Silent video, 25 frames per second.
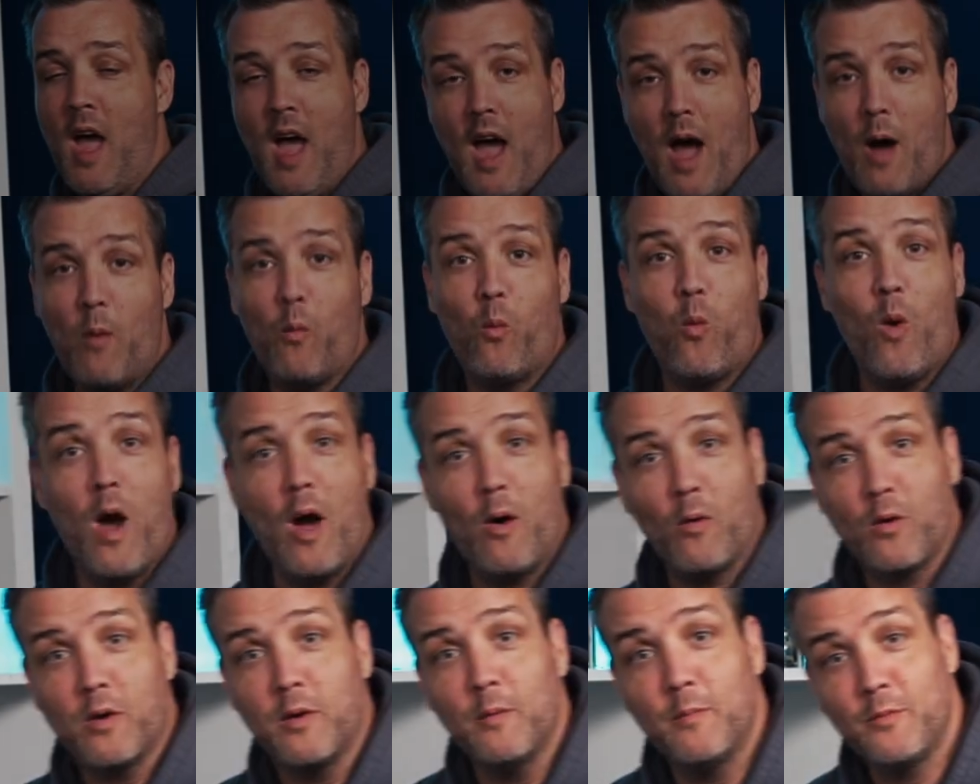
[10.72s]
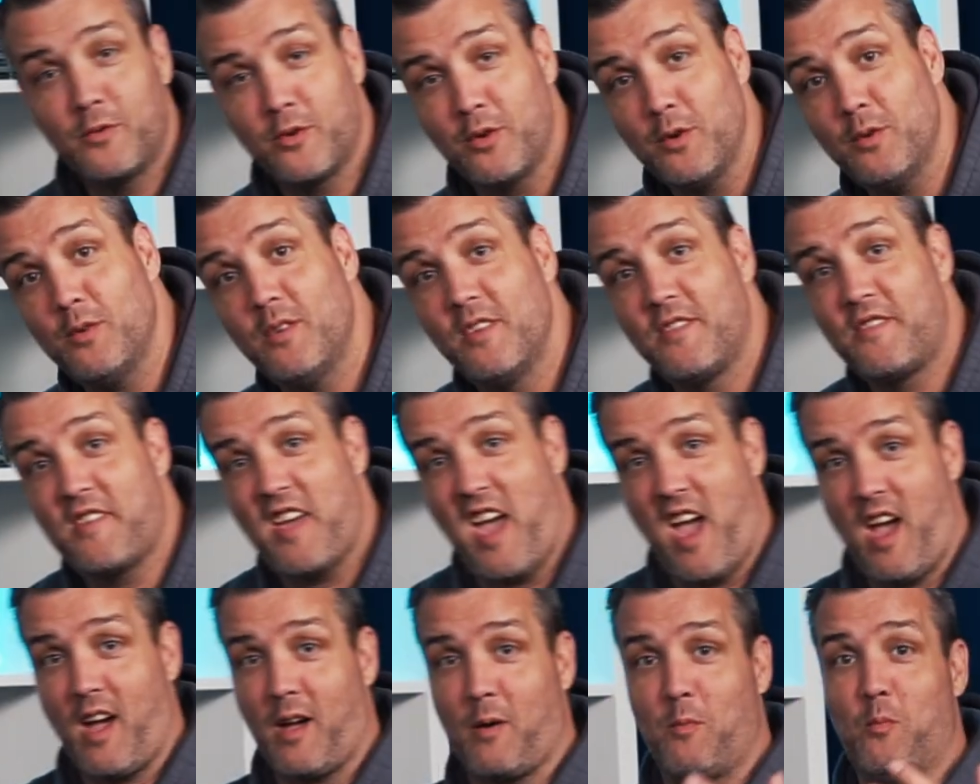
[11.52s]
and welcome to the
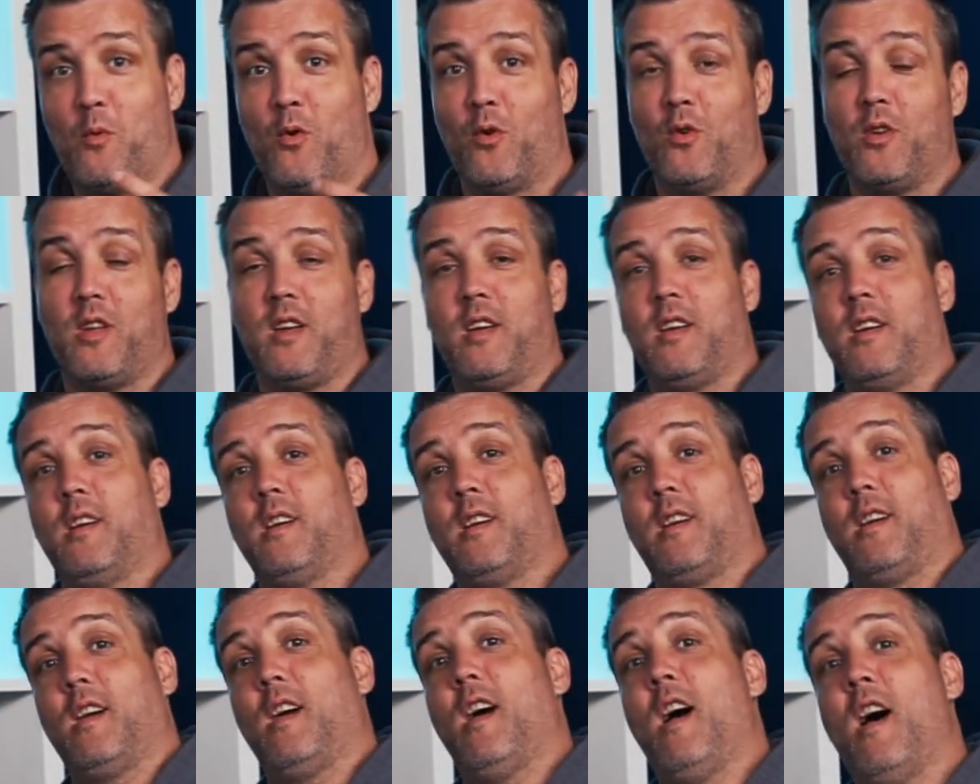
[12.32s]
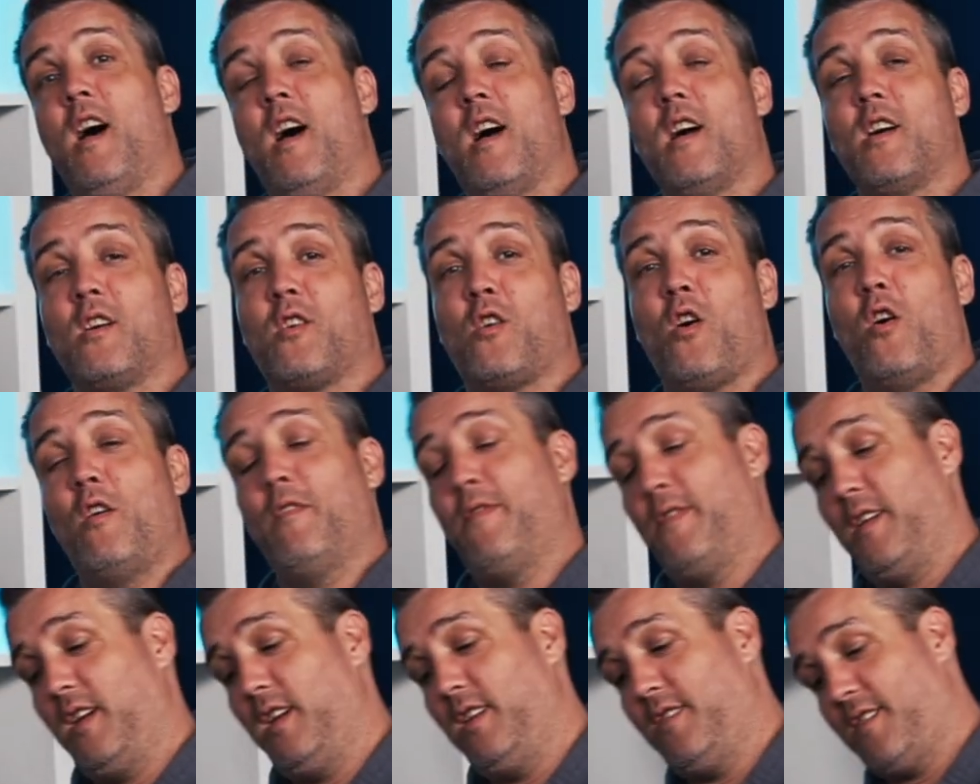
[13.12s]
Tech Morning,
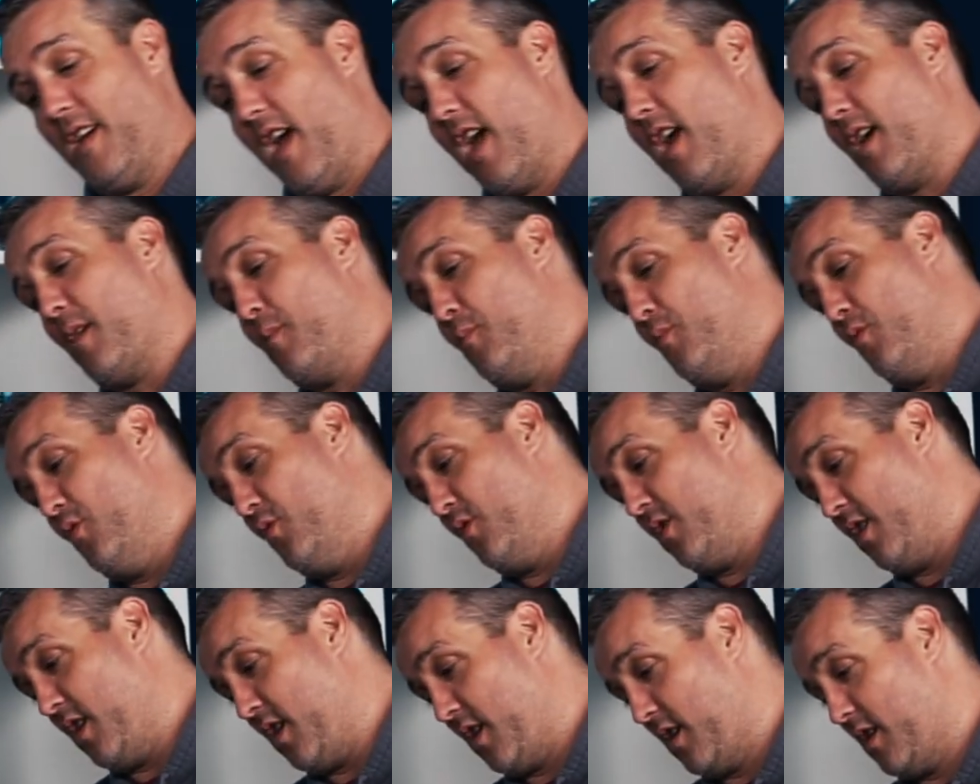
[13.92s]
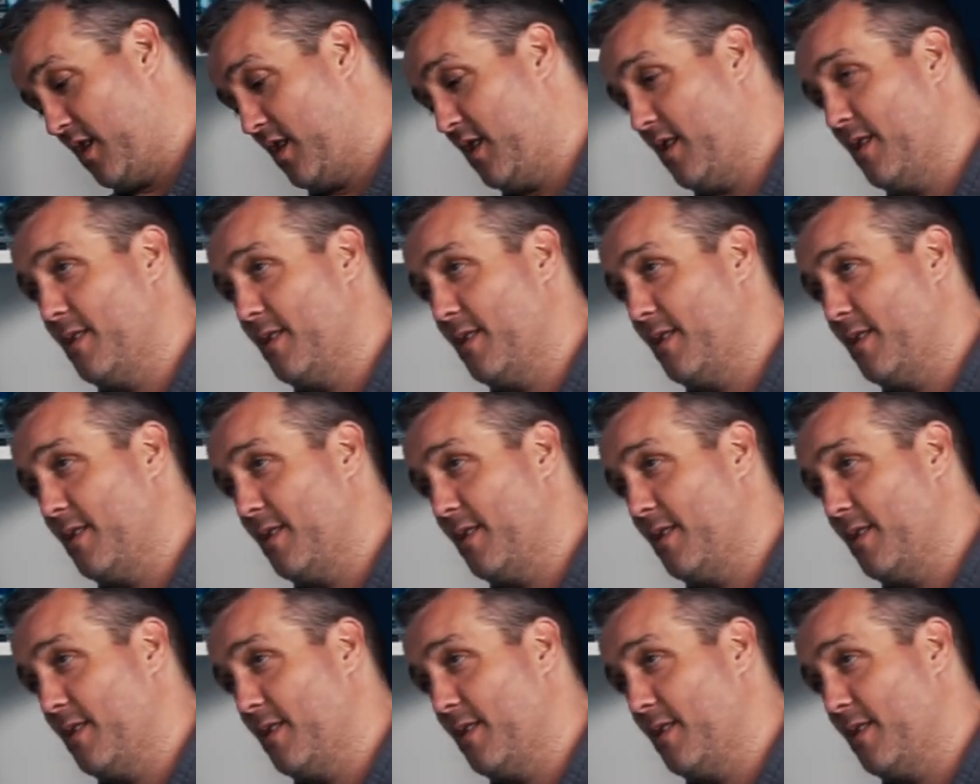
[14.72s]
Coffee Tech Morning.